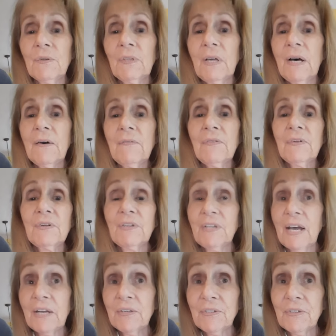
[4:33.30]
love your
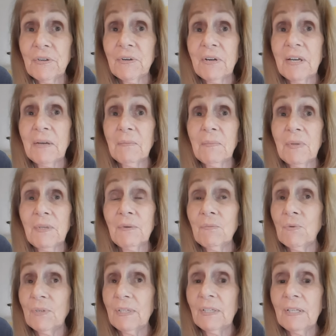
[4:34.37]
nice cream and you
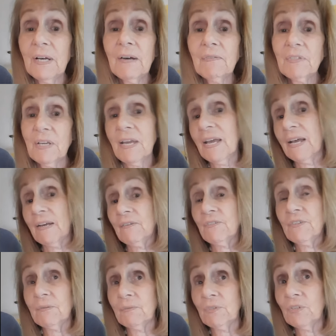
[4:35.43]
would love to have
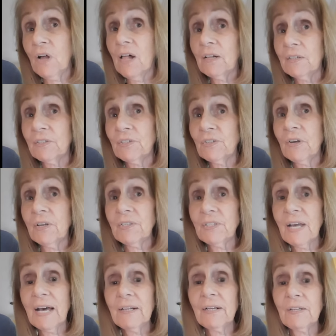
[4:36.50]
some chocolate sauce
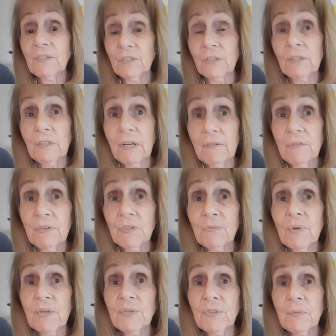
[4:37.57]
on it, you'll love this
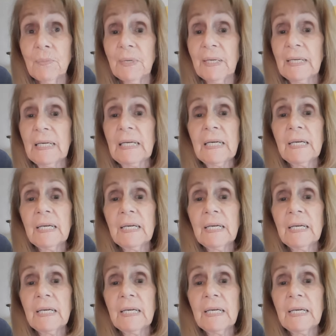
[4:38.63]
recipe.